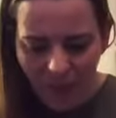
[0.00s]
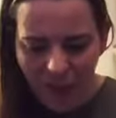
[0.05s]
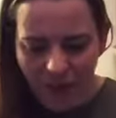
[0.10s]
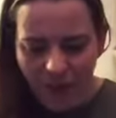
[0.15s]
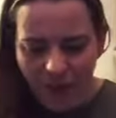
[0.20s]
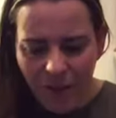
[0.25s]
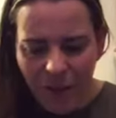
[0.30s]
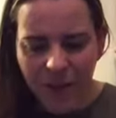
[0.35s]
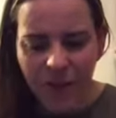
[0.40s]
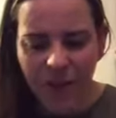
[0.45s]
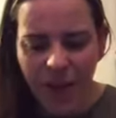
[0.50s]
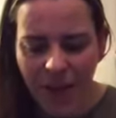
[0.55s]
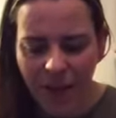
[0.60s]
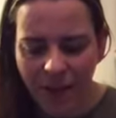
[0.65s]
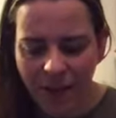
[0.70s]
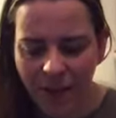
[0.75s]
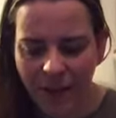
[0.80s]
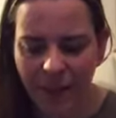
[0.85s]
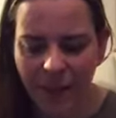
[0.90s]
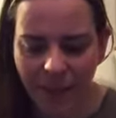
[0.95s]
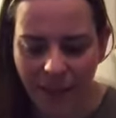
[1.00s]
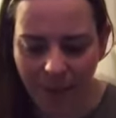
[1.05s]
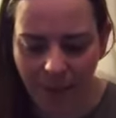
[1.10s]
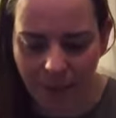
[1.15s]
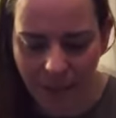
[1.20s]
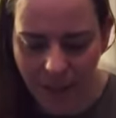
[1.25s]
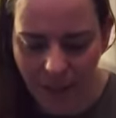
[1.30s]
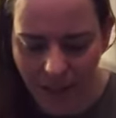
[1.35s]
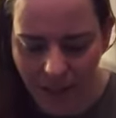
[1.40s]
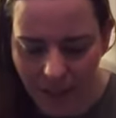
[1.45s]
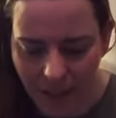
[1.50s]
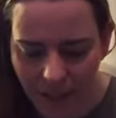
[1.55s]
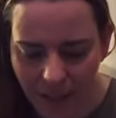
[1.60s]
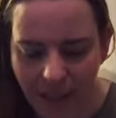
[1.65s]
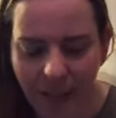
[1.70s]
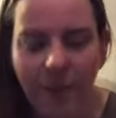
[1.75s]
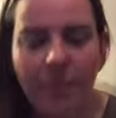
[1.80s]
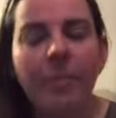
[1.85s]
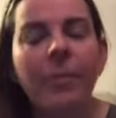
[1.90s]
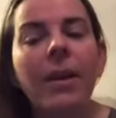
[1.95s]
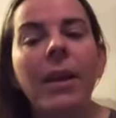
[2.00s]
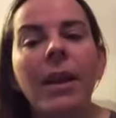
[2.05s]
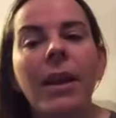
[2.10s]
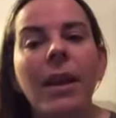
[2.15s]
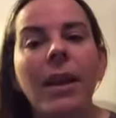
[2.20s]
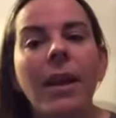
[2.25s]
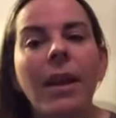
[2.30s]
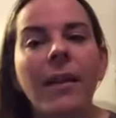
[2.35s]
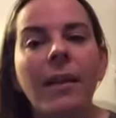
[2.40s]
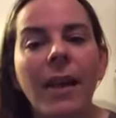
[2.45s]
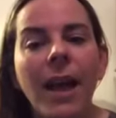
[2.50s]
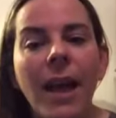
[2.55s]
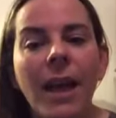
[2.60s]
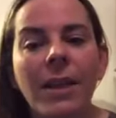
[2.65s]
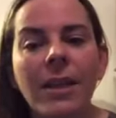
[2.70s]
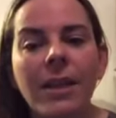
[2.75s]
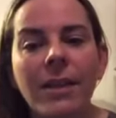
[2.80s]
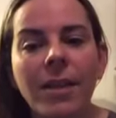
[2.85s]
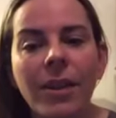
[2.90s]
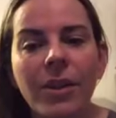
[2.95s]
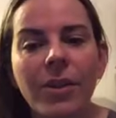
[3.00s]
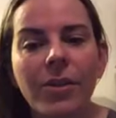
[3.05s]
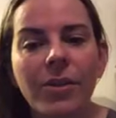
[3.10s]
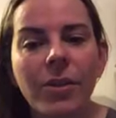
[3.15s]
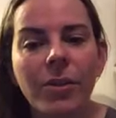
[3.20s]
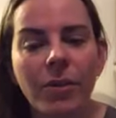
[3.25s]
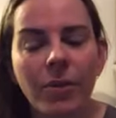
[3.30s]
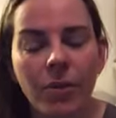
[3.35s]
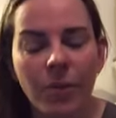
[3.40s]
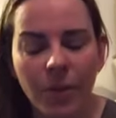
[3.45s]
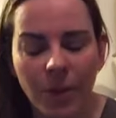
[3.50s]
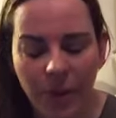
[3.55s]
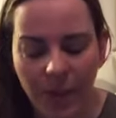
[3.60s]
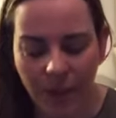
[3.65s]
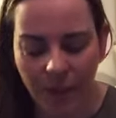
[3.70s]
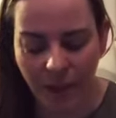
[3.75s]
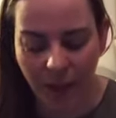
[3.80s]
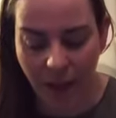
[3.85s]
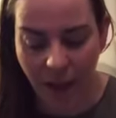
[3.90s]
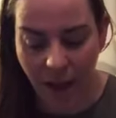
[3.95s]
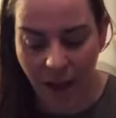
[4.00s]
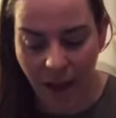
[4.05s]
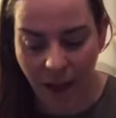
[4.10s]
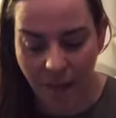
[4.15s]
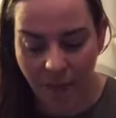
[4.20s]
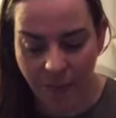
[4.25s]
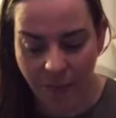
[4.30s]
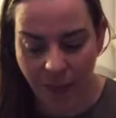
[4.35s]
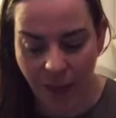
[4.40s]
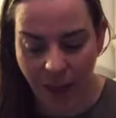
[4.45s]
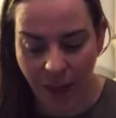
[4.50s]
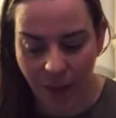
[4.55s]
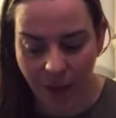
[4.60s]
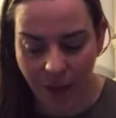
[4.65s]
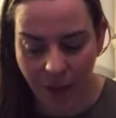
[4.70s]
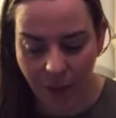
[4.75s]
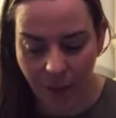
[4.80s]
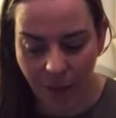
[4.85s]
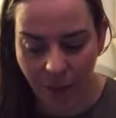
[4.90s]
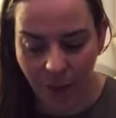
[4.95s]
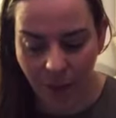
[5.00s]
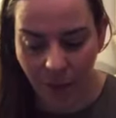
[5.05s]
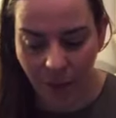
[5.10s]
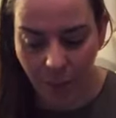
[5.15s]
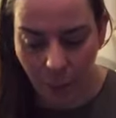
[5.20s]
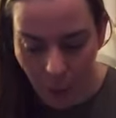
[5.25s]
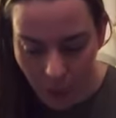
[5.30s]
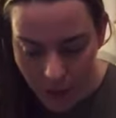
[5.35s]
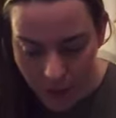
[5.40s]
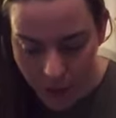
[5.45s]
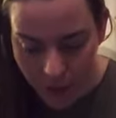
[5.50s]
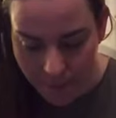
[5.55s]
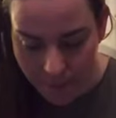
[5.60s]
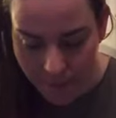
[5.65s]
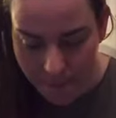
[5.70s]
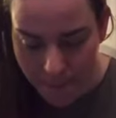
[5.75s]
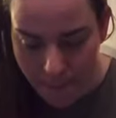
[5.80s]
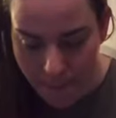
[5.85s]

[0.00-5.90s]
So our chakra system is the system that controls the energy within our body.